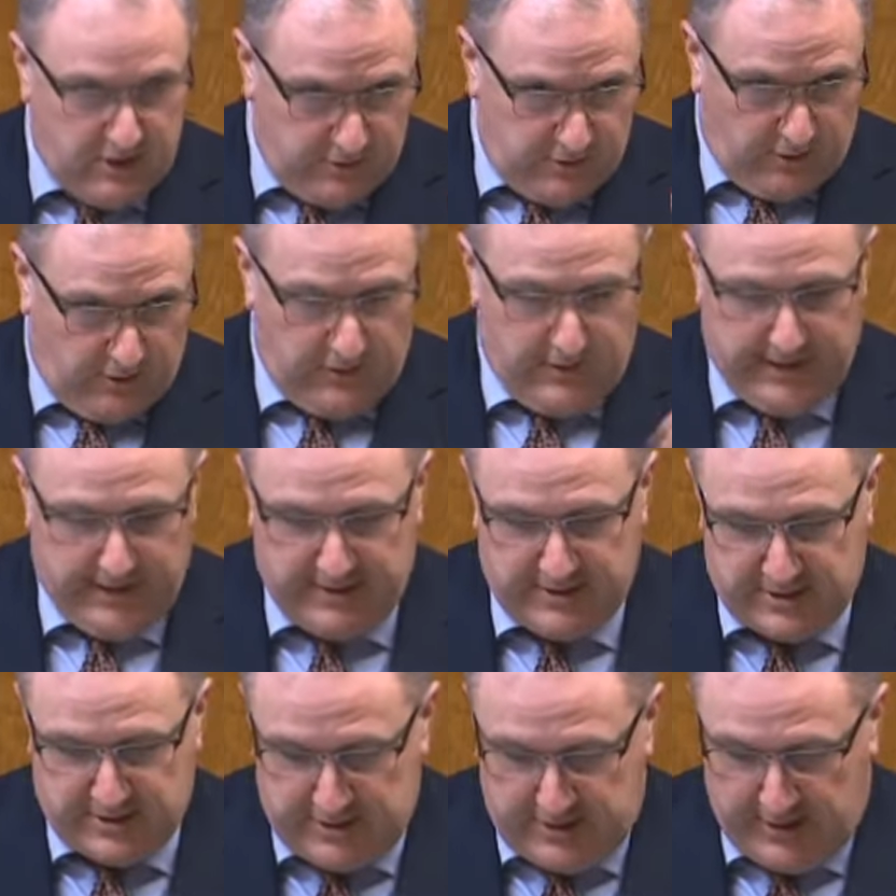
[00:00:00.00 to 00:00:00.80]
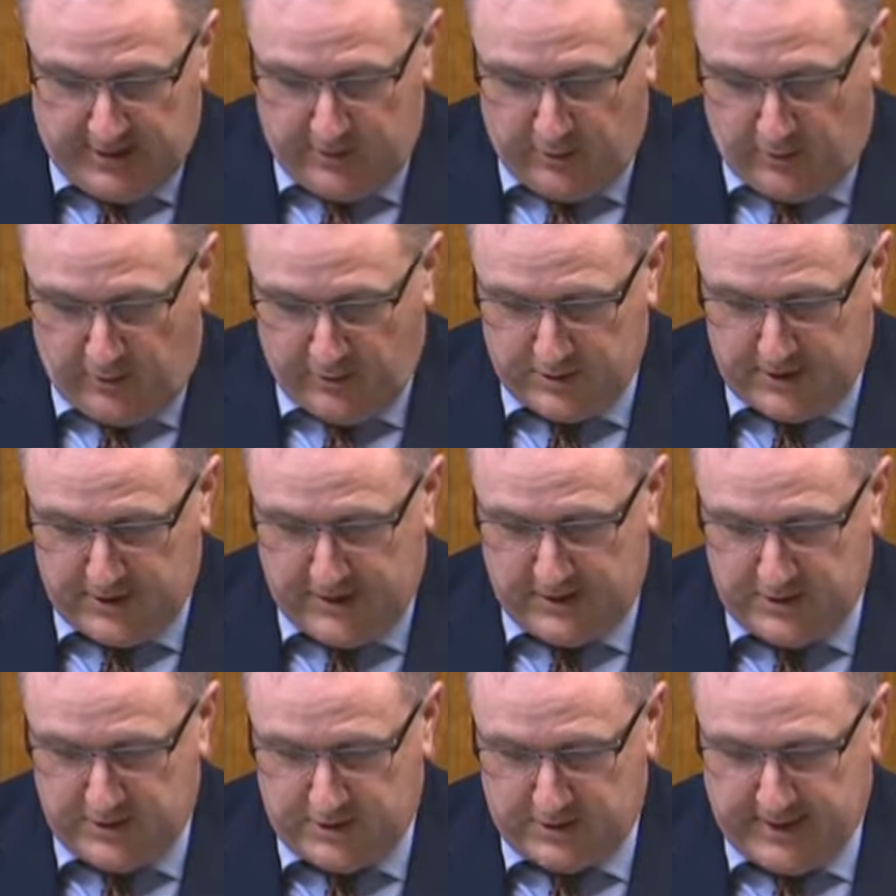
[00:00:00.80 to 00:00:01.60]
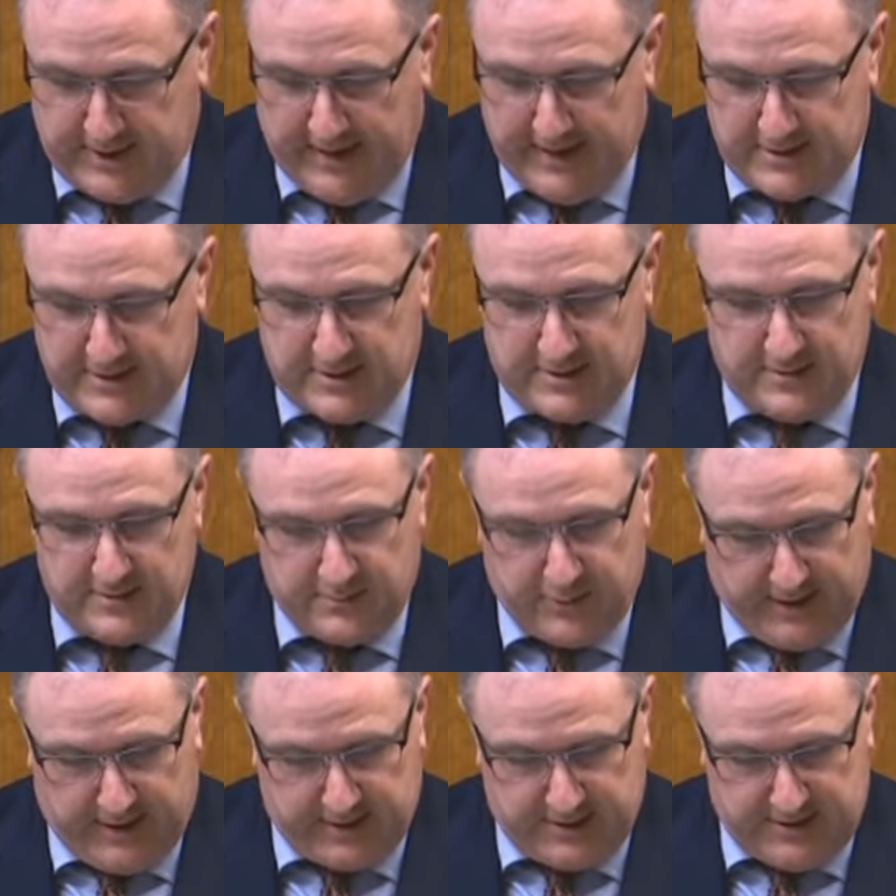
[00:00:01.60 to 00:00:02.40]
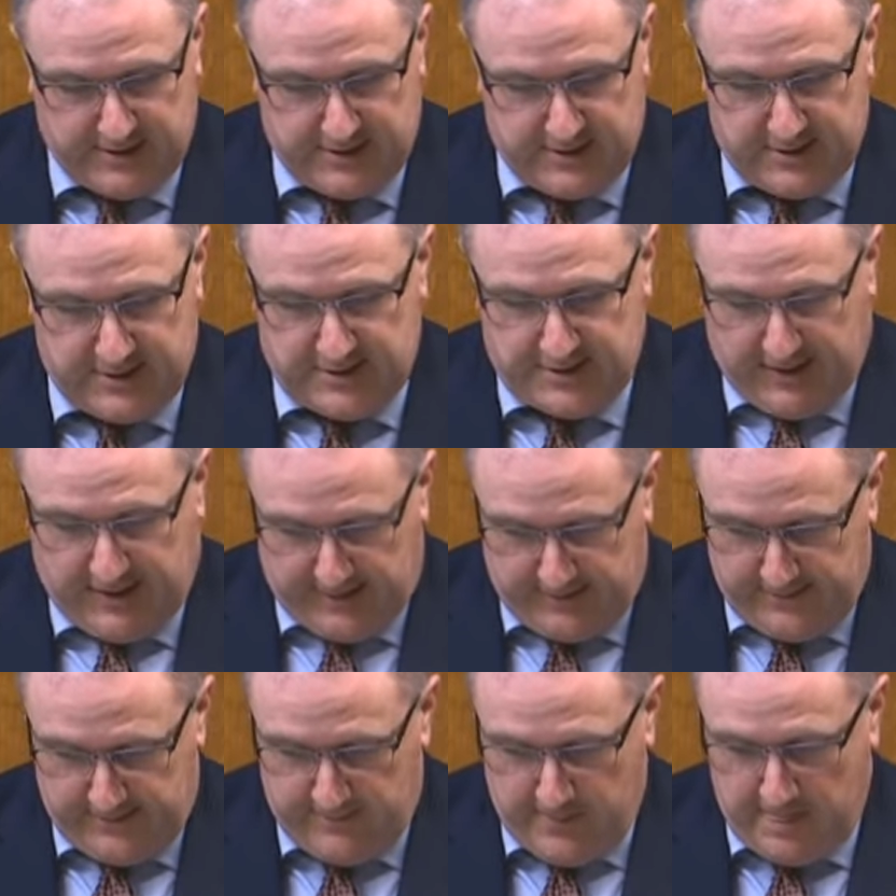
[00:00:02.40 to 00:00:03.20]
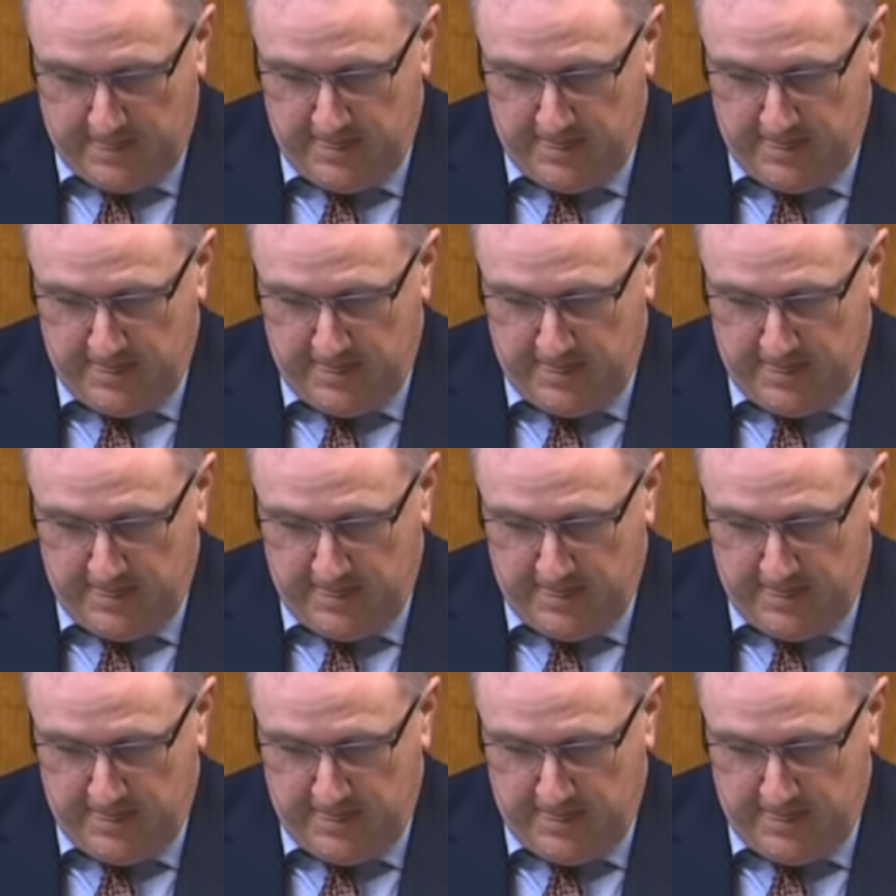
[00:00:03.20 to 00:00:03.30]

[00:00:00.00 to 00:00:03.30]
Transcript: not least in order to get Brexit done?